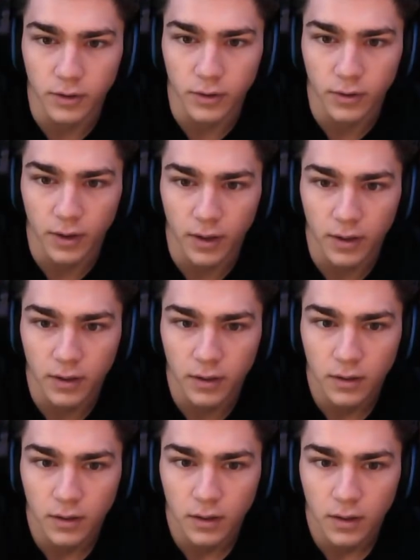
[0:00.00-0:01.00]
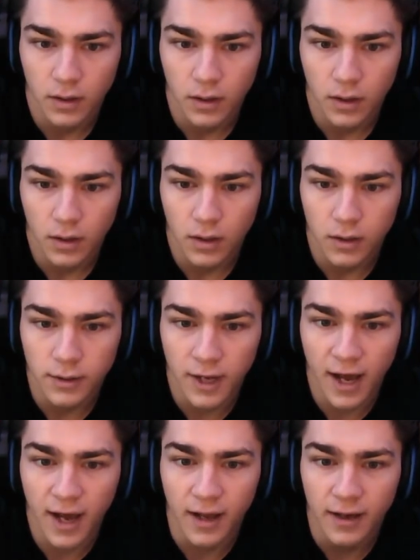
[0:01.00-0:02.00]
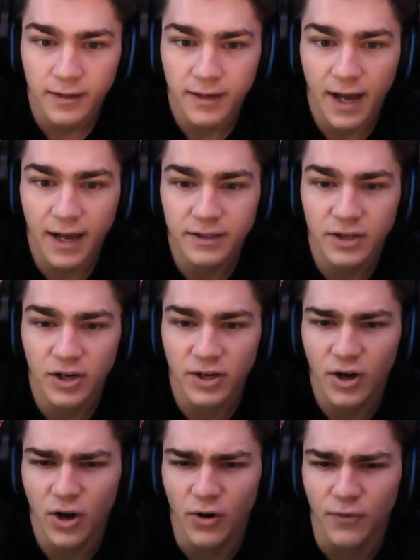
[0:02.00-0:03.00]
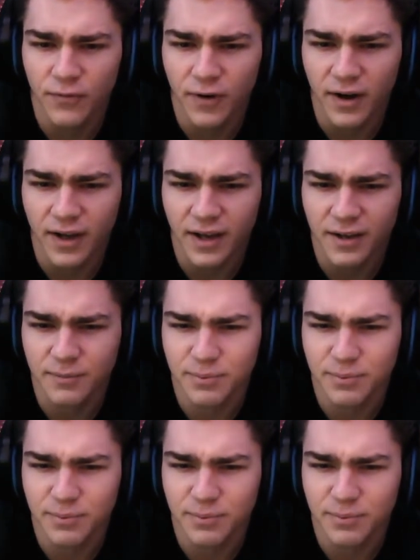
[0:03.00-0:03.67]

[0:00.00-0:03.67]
okay. Oh, fuck.